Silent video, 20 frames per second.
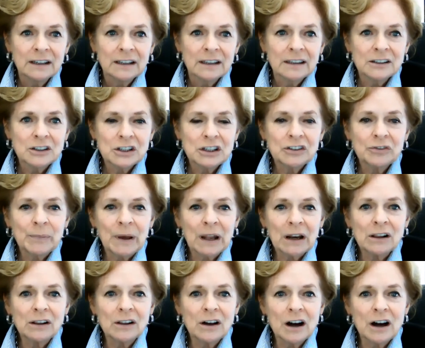The Chief
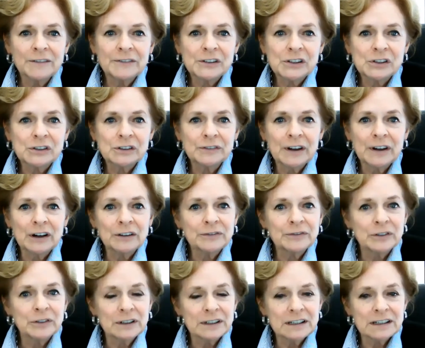Medical Officer of Health
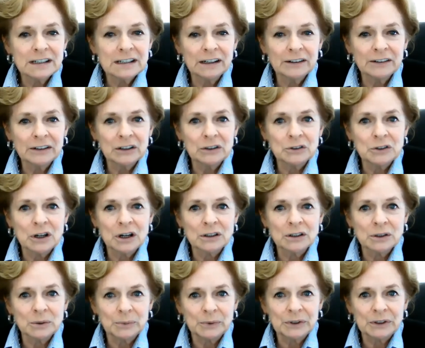for Ontario,
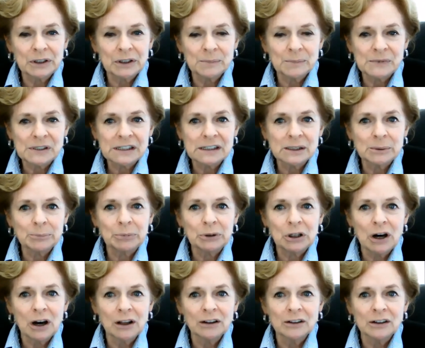Dr. Williams, has
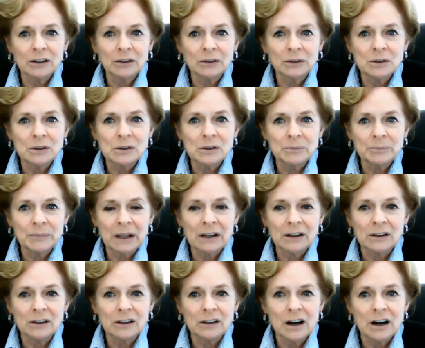applauded our local
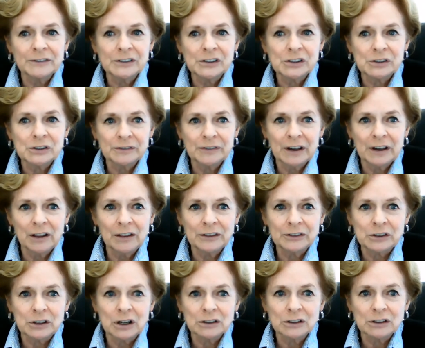Medical Officer of Health,
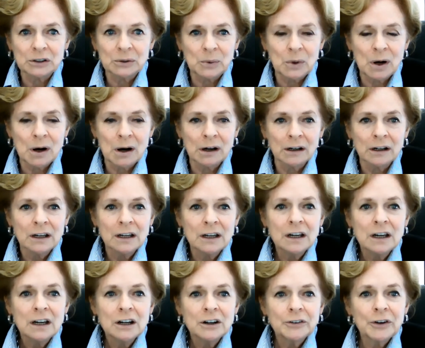Dr. Wang,
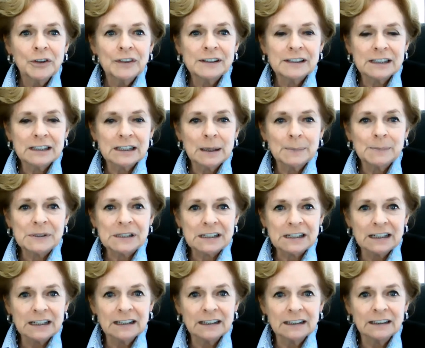for the steps
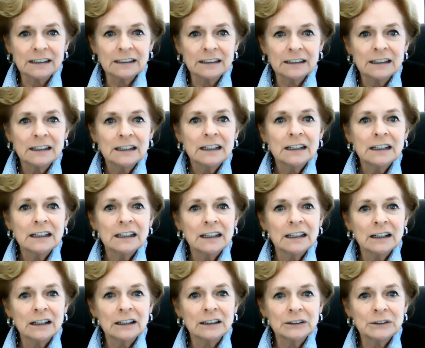taken,
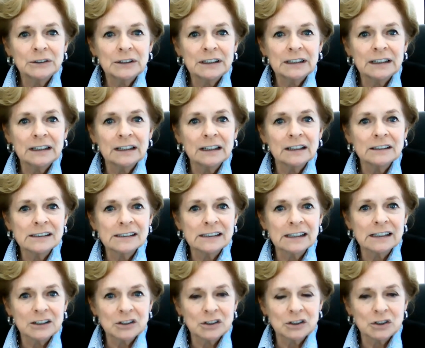including
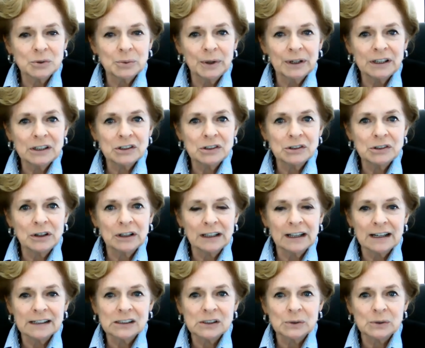Section 22
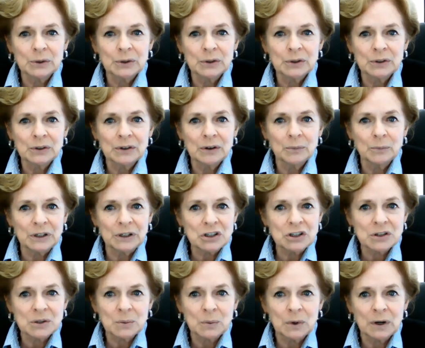class order
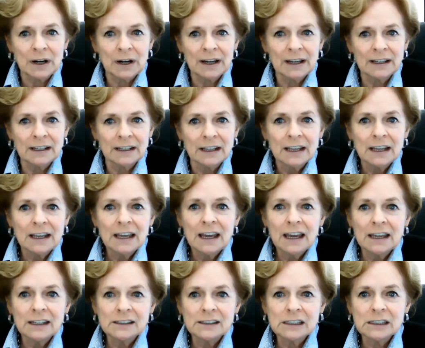region-wide
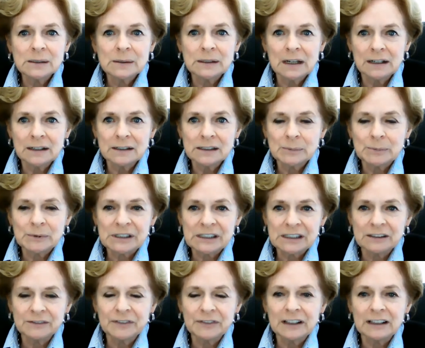and
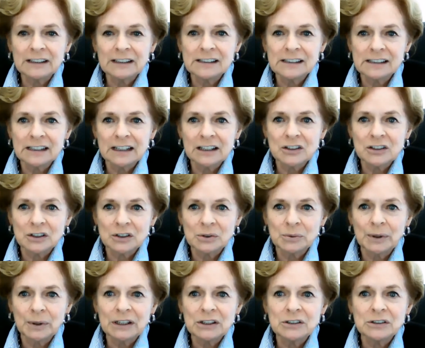specifically Section
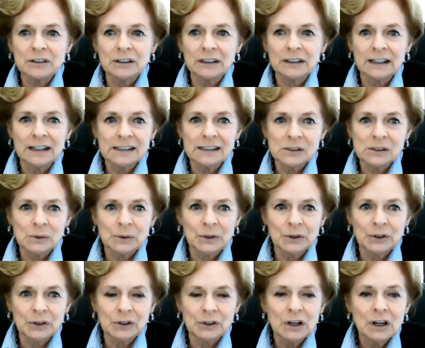22 class
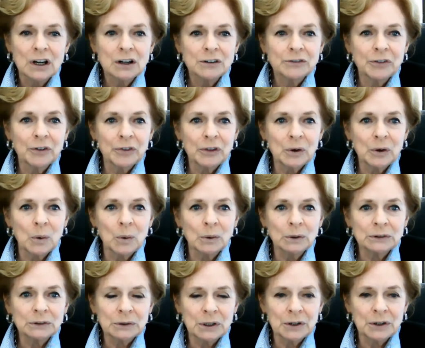order for the
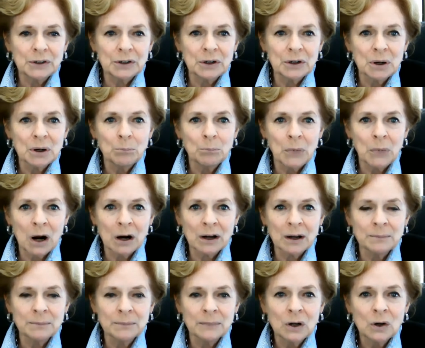Old Order,
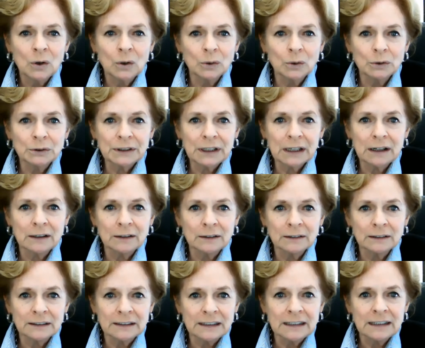Markham, Old
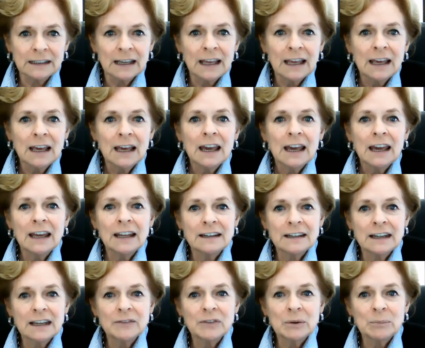Colony, and
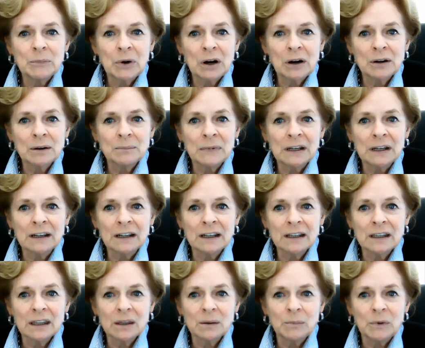David Martin
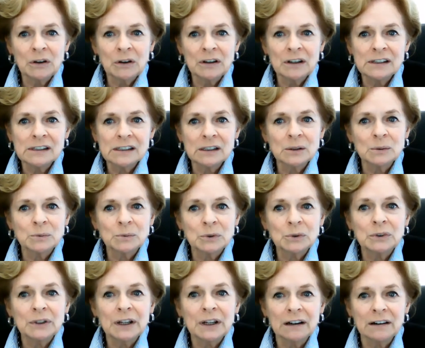Mennonite communities in the
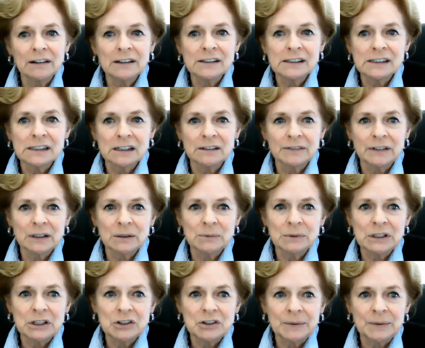rural areas of our
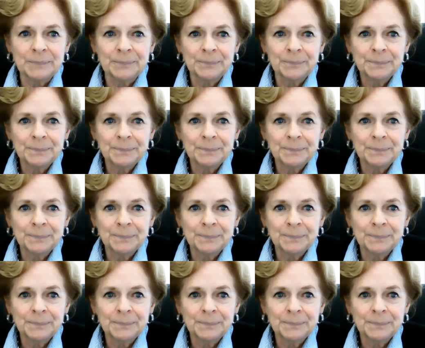region.